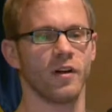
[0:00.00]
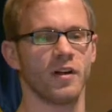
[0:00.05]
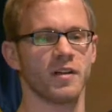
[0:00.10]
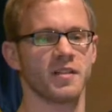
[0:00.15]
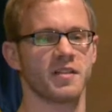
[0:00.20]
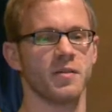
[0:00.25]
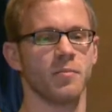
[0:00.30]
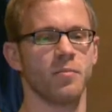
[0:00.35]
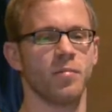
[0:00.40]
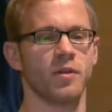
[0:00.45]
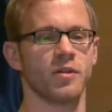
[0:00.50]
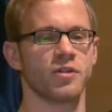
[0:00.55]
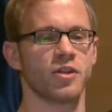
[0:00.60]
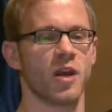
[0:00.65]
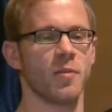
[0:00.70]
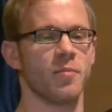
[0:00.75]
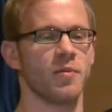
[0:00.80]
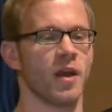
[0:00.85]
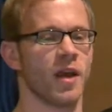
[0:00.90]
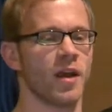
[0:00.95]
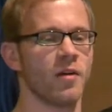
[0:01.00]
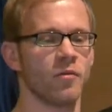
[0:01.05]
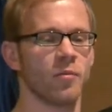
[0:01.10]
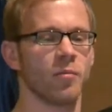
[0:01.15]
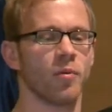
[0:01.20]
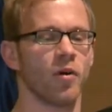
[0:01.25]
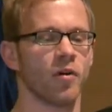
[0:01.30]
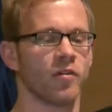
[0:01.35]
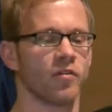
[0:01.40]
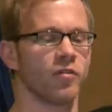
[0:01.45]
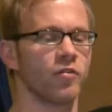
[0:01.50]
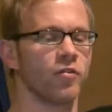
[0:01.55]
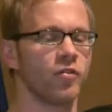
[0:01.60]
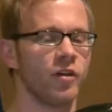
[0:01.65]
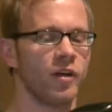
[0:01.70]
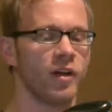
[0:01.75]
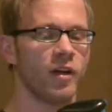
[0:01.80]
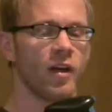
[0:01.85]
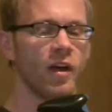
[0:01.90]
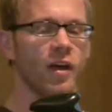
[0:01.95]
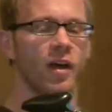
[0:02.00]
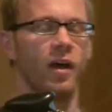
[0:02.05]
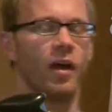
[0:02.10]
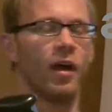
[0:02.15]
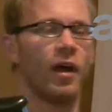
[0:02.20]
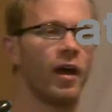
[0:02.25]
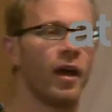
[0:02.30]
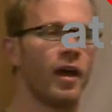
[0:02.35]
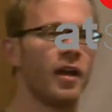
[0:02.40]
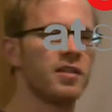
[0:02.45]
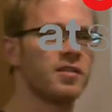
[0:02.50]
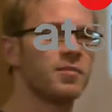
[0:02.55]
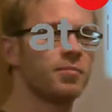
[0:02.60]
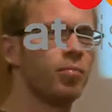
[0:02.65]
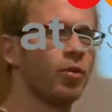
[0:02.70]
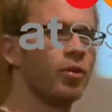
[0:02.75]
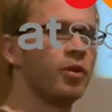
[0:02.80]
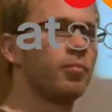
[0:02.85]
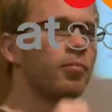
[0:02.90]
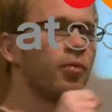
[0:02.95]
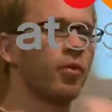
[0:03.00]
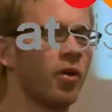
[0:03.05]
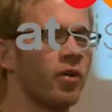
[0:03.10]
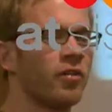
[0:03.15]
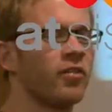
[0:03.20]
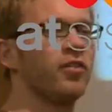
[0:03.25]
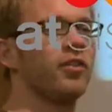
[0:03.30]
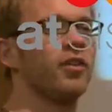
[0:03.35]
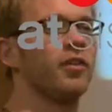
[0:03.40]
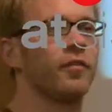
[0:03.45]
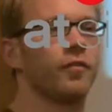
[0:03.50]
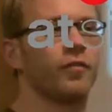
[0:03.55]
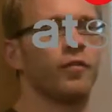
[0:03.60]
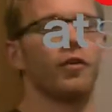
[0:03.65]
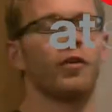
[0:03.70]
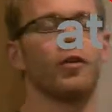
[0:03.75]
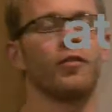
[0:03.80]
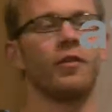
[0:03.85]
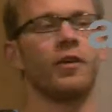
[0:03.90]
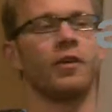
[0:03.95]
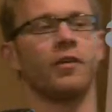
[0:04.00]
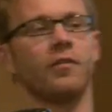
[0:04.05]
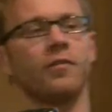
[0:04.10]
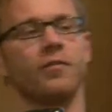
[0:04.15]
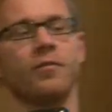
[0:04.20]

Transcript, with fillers: simple JPA repository and put a proxy in front of it.